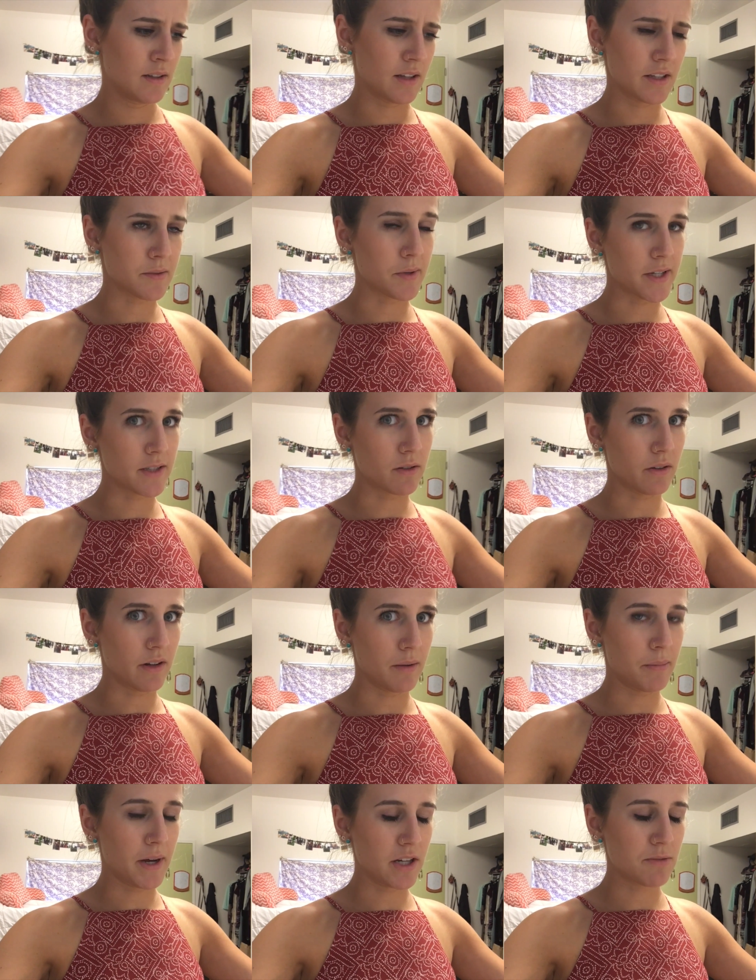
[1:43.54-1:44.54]
That's why I sold
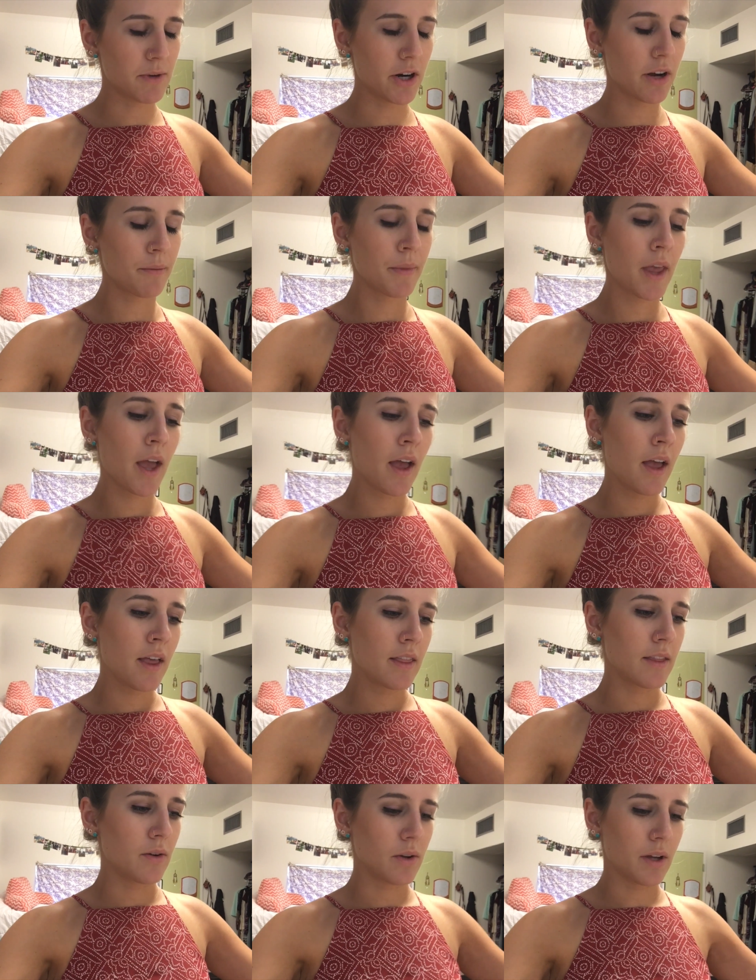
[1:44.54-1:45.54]
it on Poshmark.
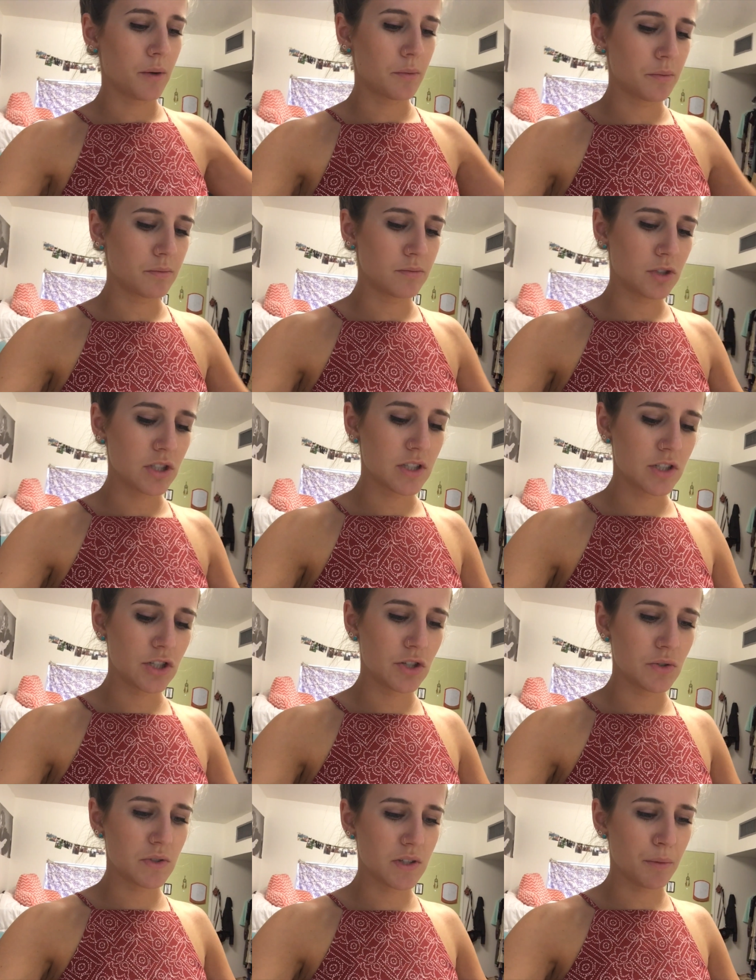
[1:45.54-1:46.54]
They were like, just
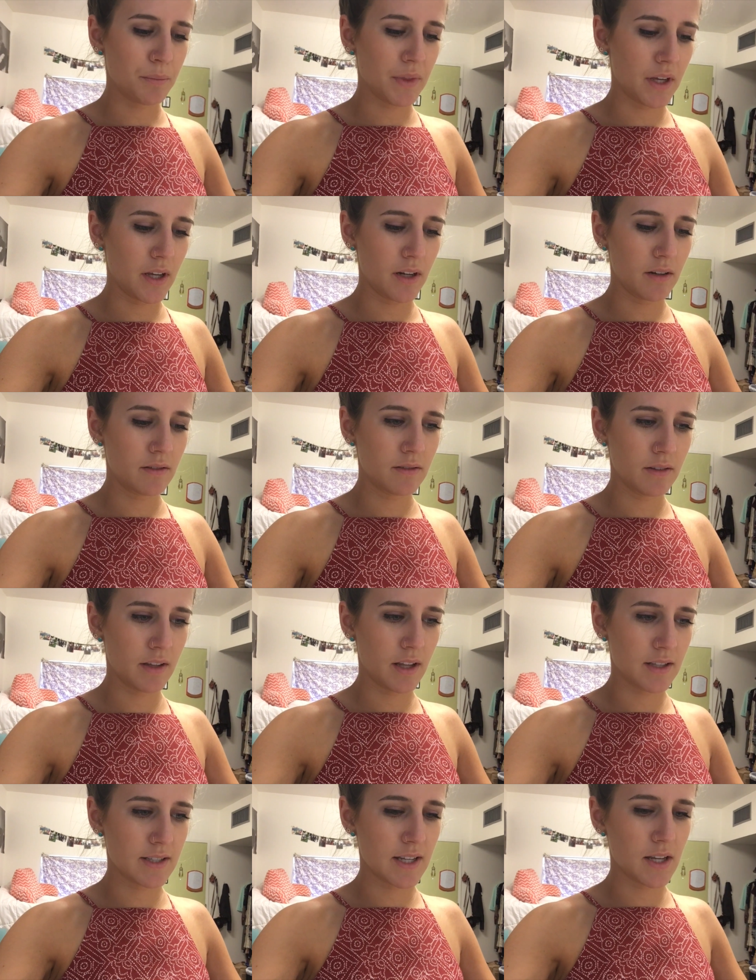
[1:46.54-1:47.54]
choose something
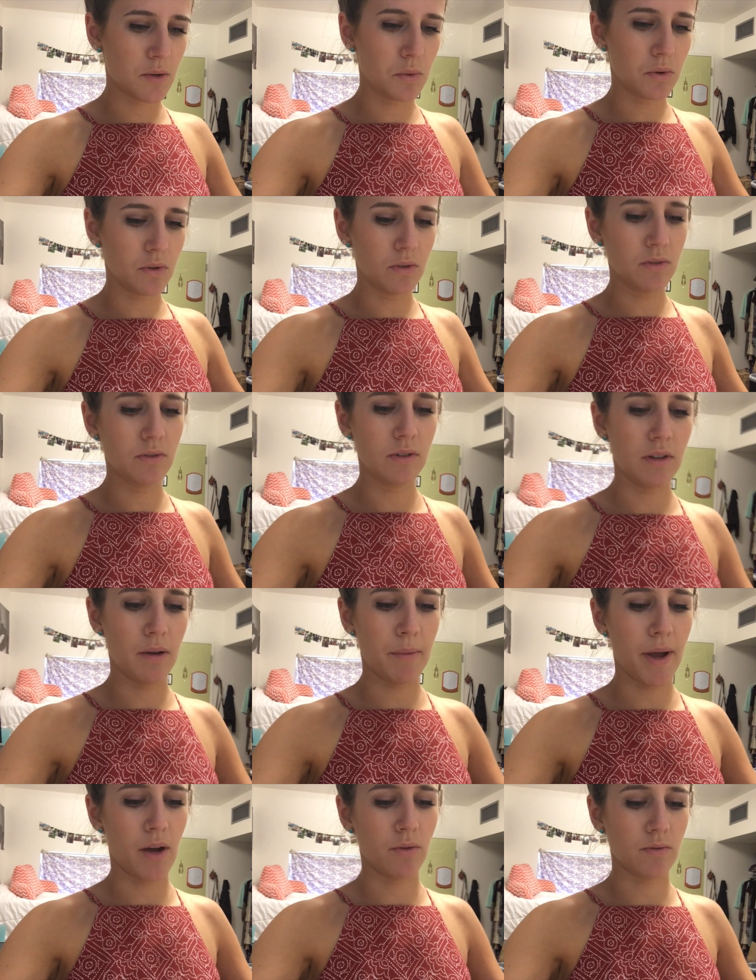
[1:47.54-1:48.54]
that's equal
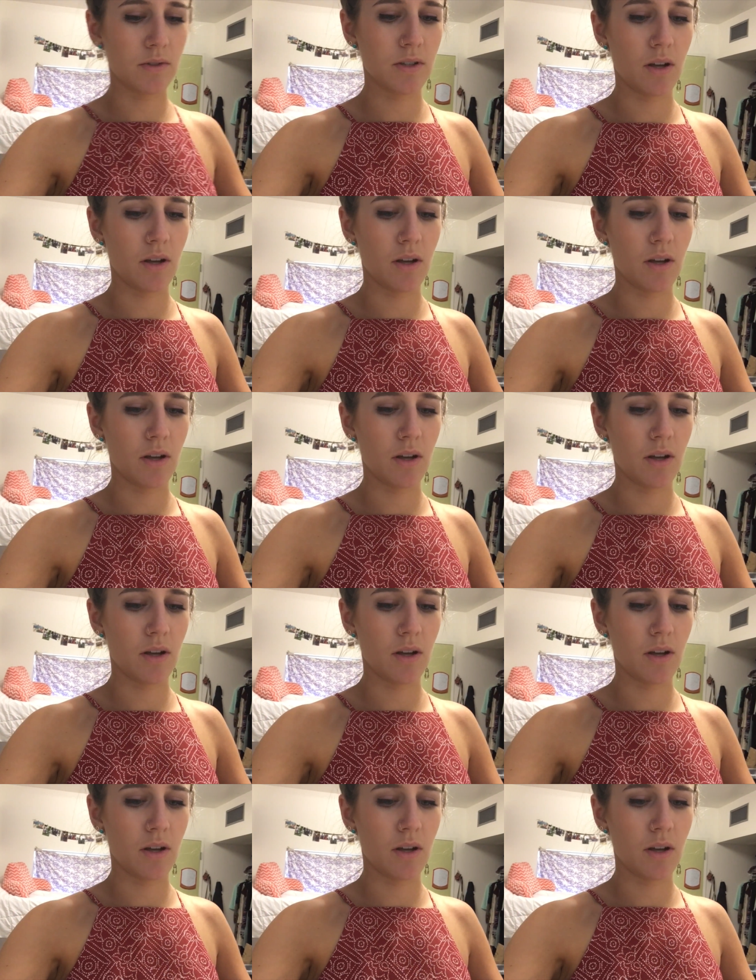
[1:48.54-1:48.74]
amount.